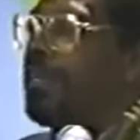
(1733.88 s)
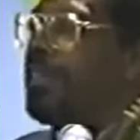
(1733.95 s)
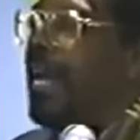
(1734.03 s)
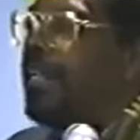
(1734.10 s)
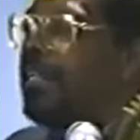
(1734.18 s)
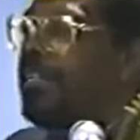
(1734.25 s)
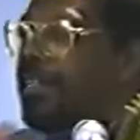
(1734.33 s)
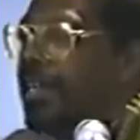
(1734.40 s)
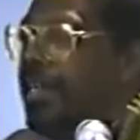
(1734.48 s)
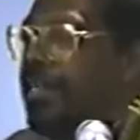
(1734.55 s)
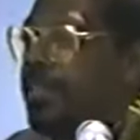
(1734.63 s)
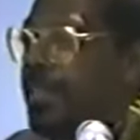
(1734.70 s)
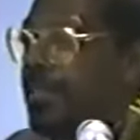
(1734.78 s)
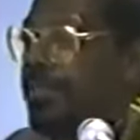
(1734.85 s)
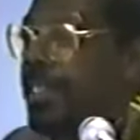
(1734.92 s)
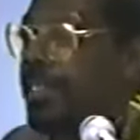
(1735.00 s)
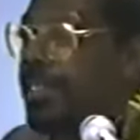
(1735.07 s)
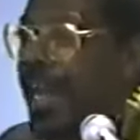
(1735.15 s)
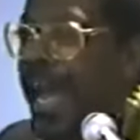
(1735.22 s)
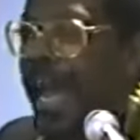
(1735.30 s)
the nonsense of
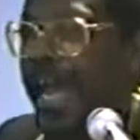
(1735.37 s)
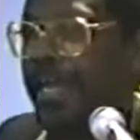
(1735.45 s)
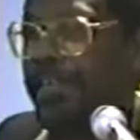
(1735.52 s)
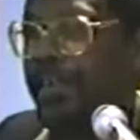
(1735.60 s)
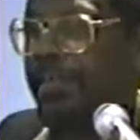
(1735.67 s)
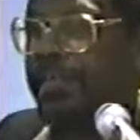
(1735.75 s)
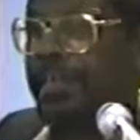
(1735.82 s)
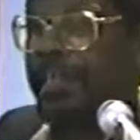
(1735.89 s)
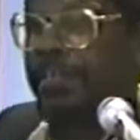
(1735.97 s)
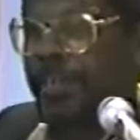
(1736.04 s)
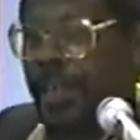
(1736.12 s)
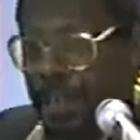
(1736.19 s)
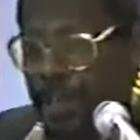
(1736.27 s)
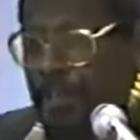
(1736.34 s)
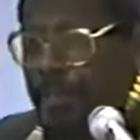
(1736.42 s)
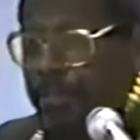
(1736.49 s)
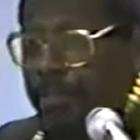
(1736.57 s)
these ads on TV,